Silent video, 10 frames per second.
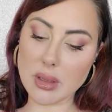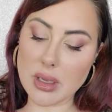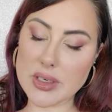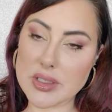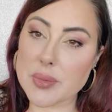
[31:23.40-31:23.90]

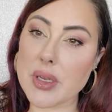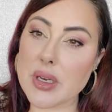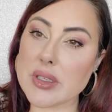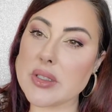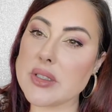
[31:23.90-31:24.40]
I just put
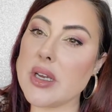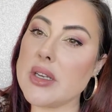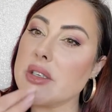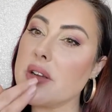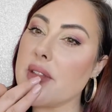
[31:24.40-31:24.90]
a
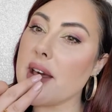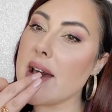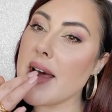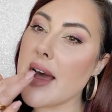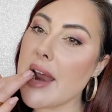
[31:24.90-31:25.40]
touch of
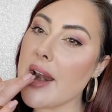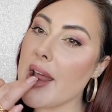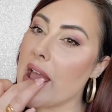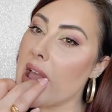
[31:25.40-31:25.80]
that on,